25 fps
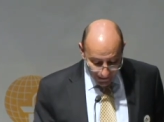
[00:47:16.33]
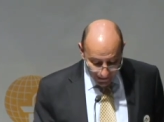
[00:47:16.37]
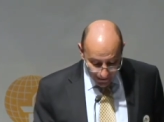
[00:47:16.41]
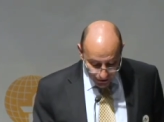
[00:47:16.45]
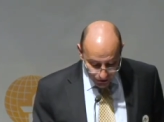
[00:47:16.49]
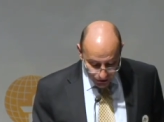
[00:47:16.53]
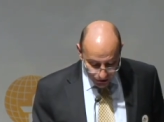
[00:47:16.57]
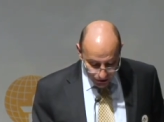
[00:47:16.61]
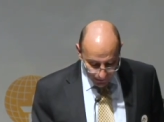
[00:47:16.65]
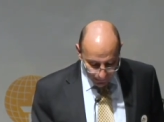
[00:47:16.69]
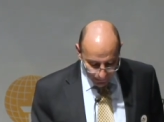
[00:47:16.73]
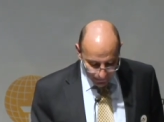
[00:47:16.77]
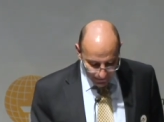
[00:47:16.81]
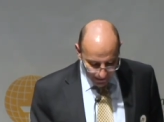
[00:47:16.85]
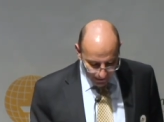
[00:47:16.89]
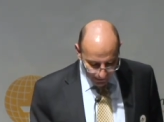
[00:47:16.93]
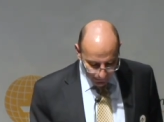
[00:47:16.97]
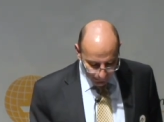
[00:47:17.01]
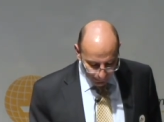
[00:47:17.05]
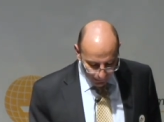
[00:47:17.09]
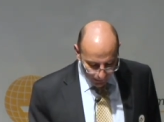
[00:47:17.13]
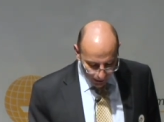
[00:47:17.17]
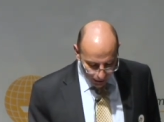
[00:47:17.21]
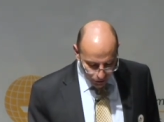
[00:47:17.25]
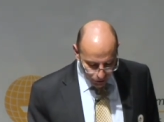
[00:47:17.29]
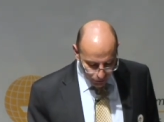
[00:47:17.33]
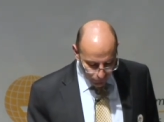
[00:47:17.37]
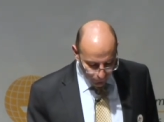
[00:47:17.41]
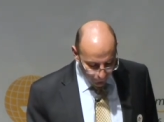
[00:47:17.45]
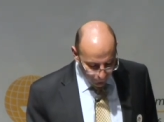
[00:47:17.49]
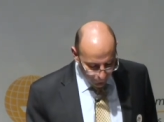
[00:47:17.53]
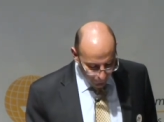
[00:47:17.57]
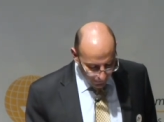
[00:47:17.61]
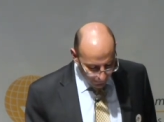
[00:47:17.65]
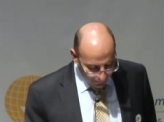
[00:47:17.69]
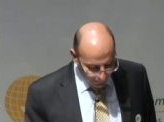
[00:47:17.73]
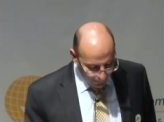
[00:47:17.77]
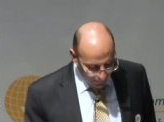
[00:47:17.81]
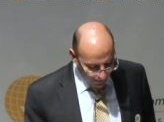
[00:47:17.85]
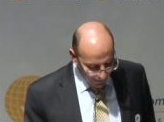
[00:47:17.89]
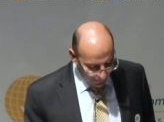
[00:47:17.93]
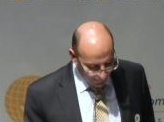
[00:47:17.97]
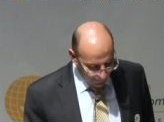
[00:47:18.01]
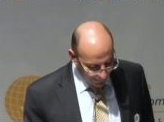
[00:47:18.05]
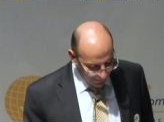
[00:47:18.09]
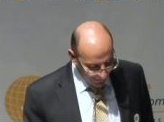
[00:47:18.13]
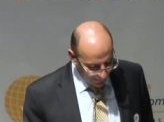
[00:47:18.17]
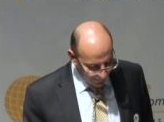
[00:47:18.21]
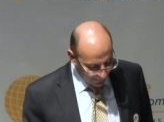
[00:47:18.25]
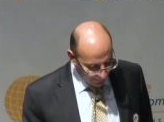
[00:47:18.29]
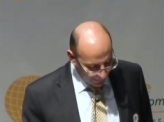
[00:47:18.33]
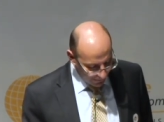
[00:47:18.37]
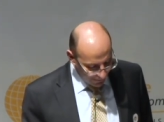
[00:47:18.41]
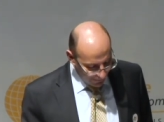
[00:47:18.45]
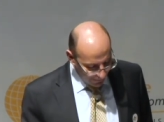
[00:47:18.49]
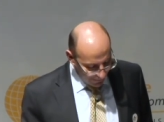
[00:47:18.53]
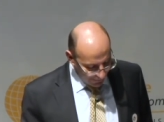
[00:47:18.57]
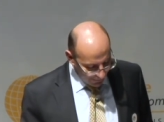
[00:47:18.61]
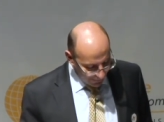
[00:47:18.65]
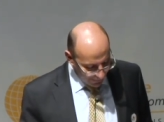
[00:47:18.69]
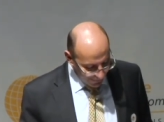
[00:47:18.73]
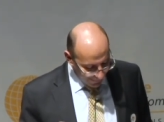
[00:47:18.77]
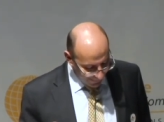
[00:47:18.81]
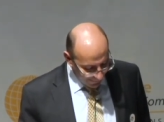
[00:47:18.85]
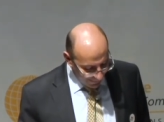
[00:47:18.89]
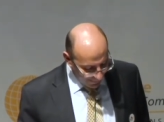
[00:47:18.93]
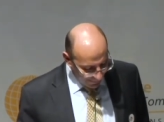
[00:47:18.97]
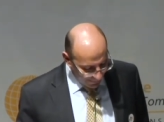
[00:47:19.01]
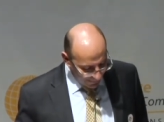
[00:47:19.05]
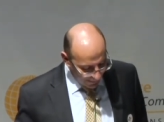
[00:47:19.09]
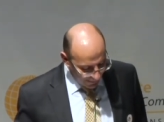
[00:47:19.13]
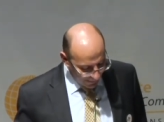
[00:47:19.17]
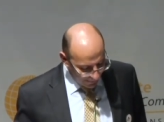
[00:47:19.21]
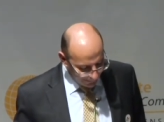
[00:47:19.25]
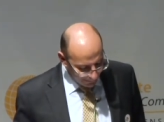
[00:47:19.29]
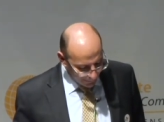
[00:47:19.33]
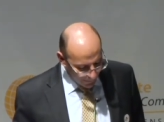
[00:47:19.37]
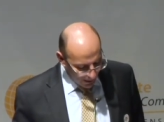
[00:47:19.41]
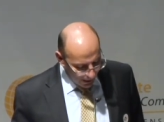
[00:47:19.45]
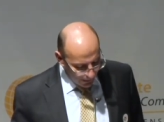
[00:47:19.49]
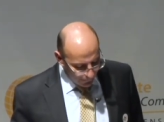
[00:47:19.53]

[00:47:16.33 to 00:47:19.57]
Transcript: Egypt and parts of Libya near Kyrene,